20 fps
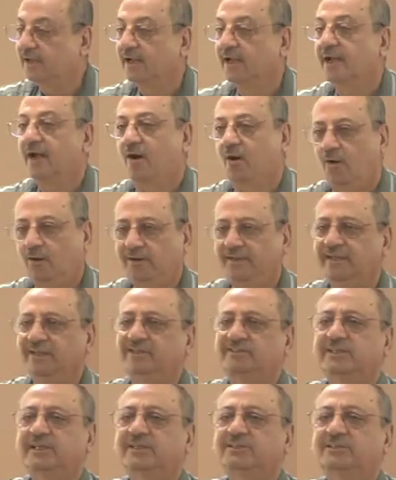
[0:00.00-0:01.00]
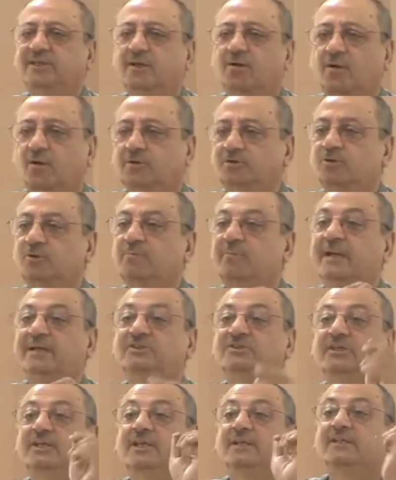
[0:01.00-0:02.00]
All these things are also
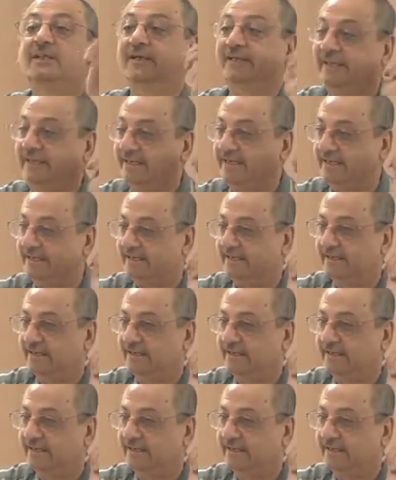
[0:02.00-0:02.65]
mentioned in the key.